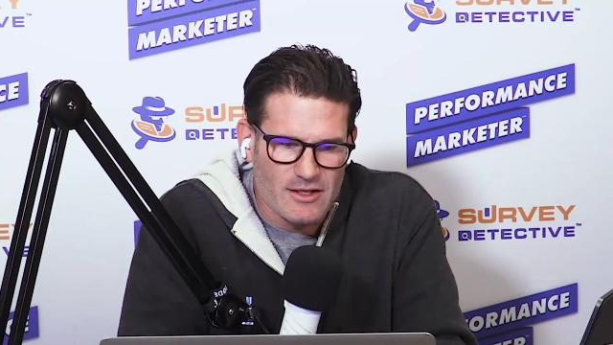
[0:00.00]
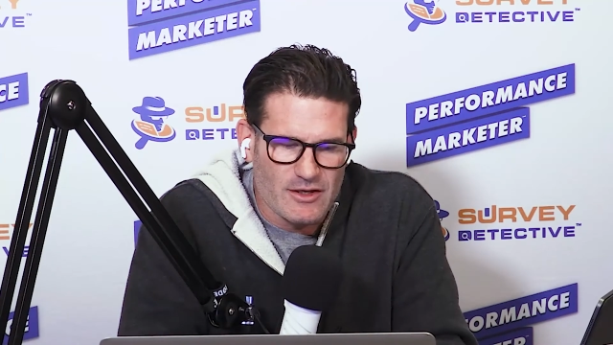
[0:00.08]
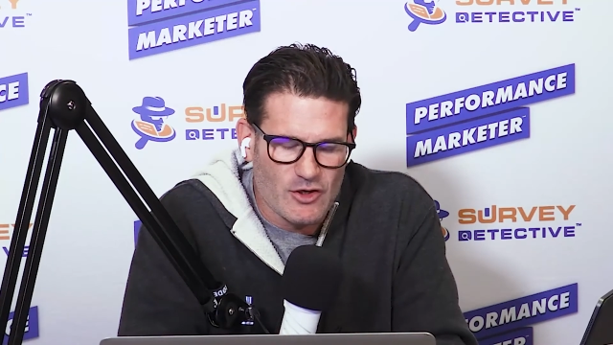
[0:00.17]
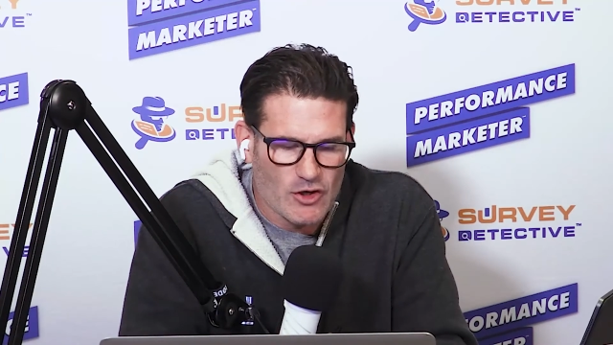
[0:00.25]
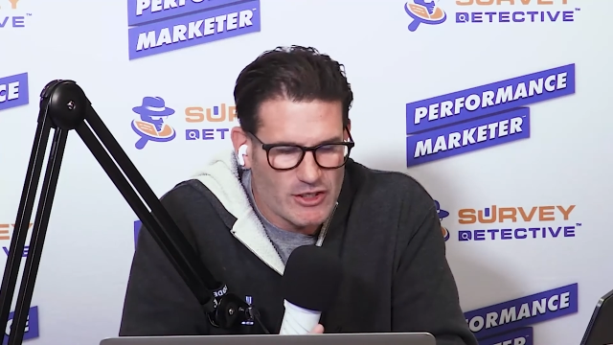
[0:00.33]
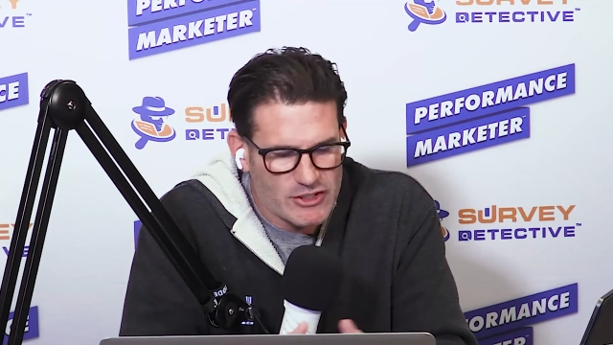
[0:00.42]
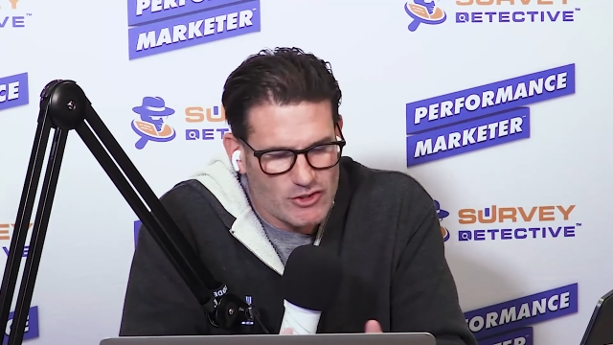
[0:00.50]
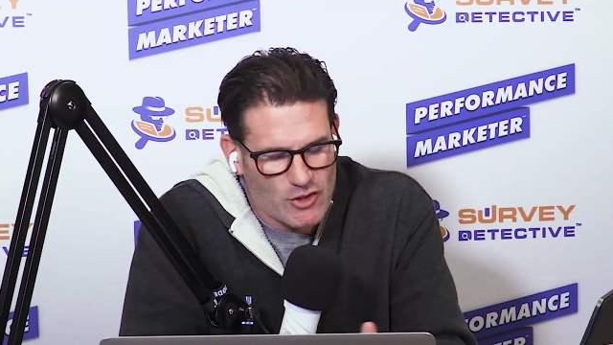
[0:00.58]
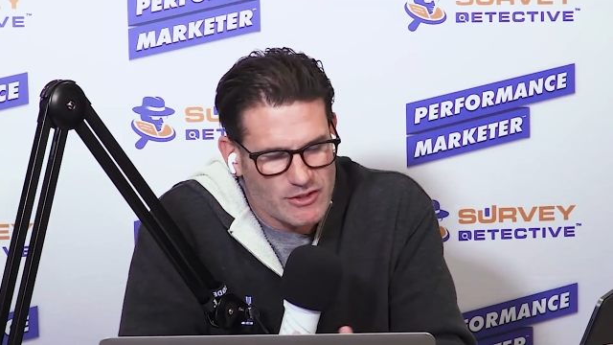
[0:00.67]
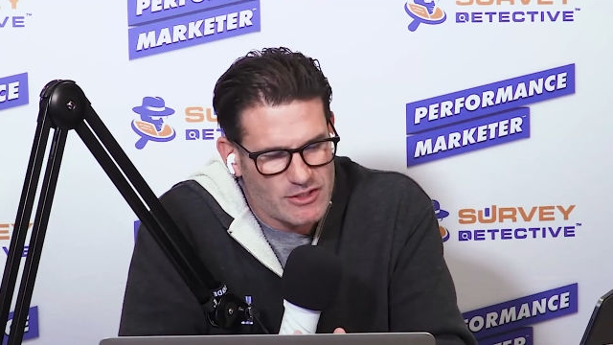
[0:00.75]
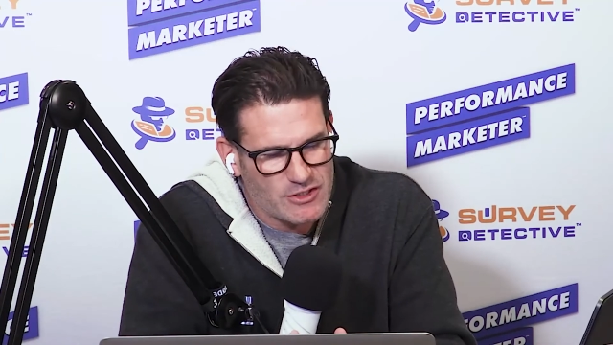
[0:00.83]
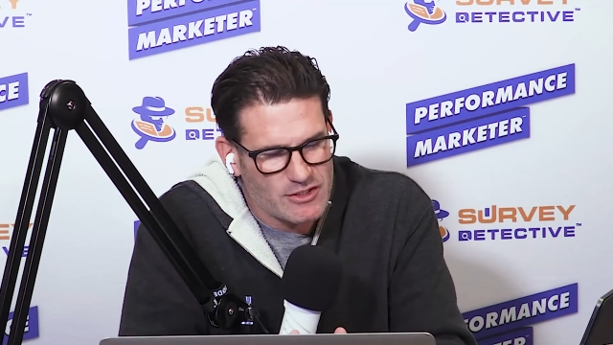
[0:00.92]
You're going to
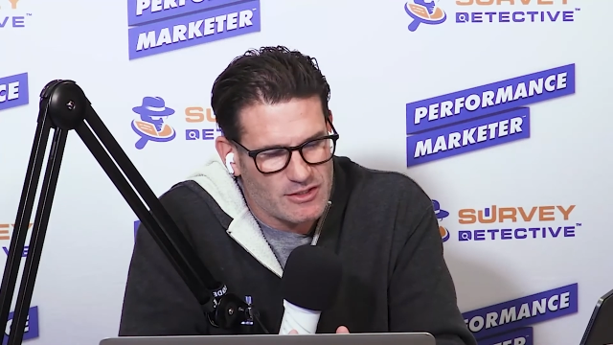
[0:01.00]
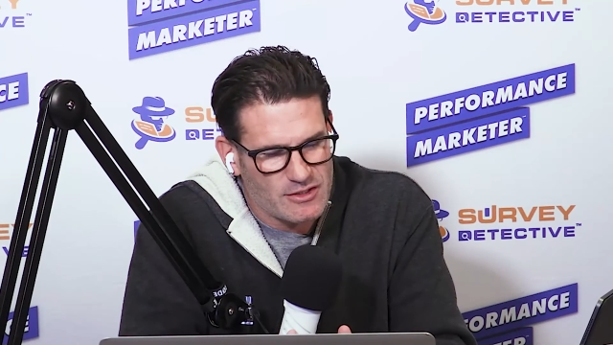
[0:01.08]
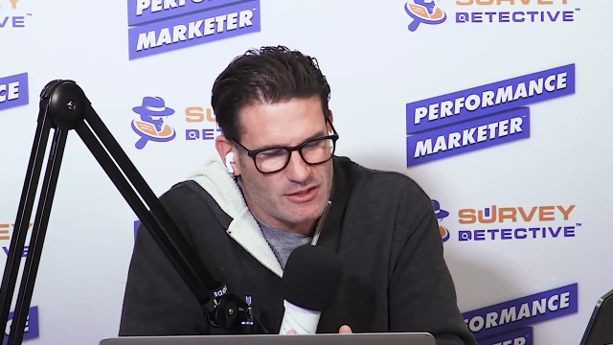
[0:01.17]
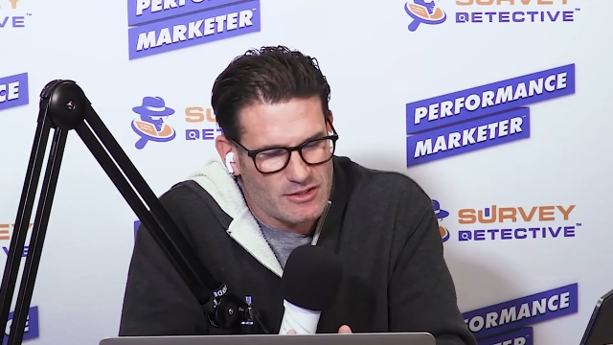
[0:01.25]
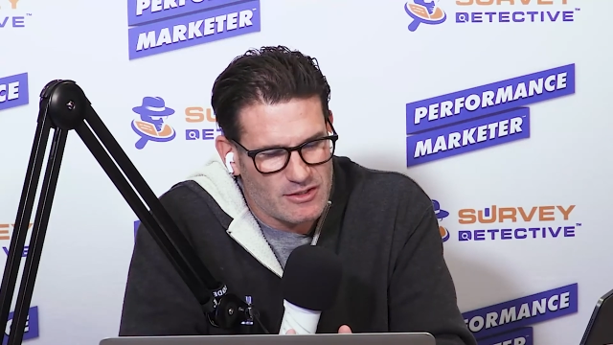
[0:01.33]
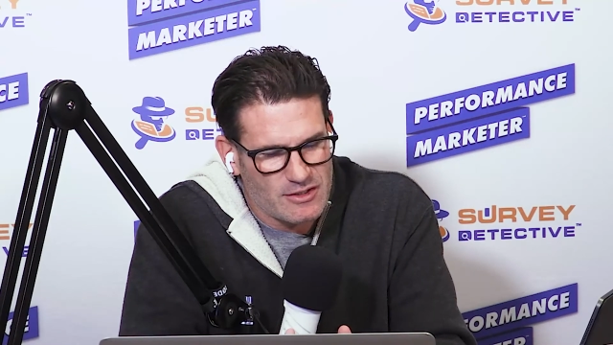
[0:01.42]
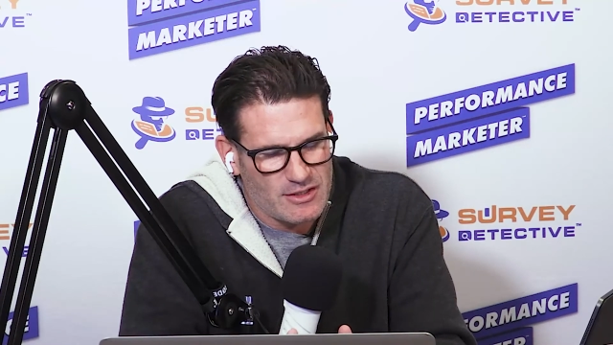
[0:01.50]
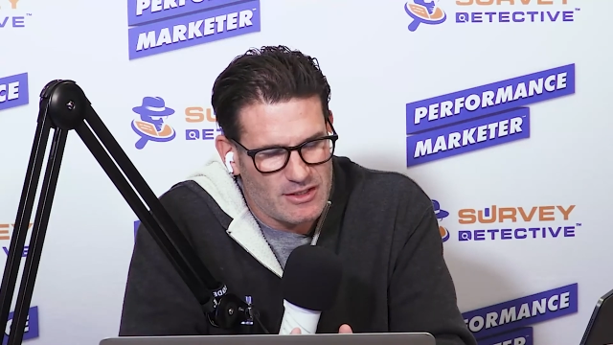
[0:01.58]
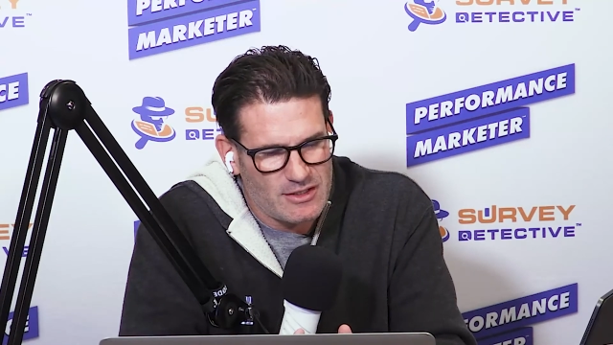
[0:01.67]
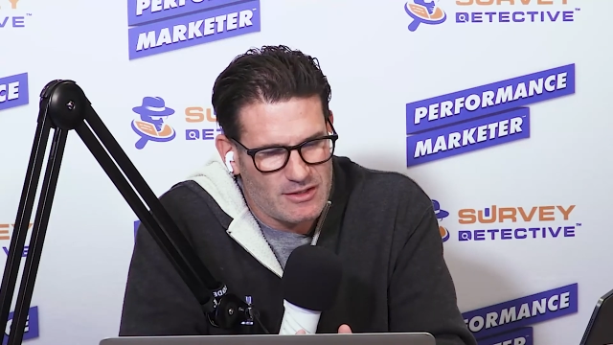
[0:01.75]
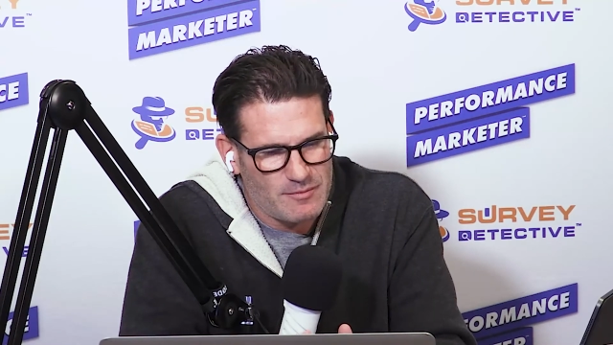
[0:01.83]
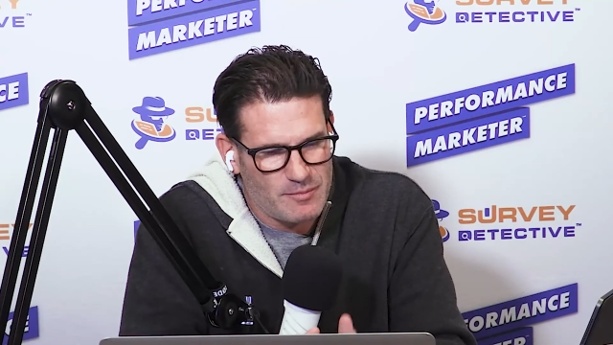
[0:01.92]
start to
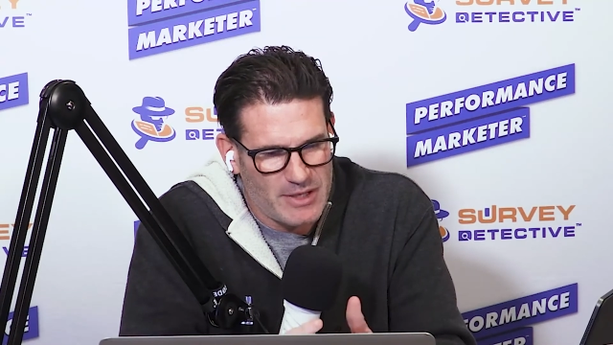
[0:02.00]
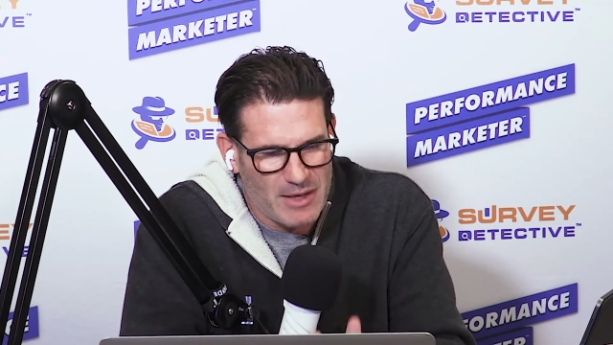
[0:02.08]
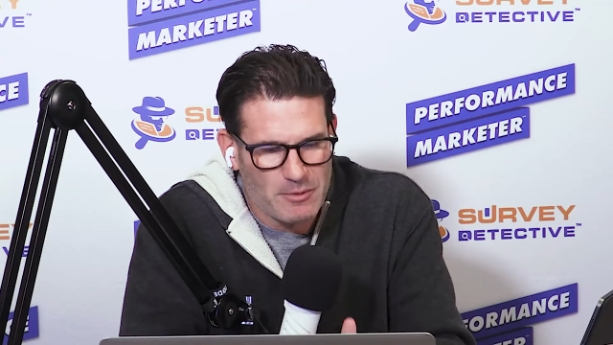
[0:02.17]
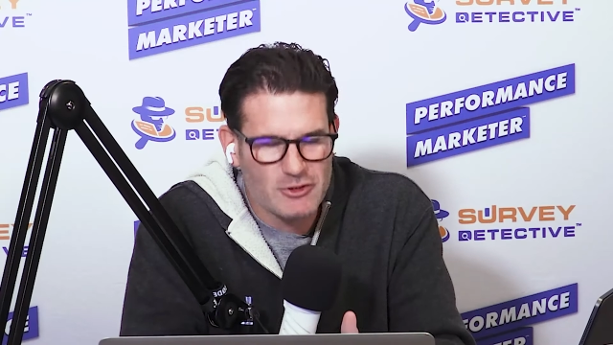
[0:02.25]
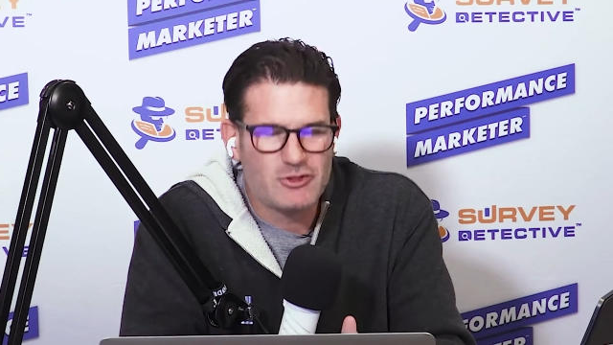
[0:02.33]
be able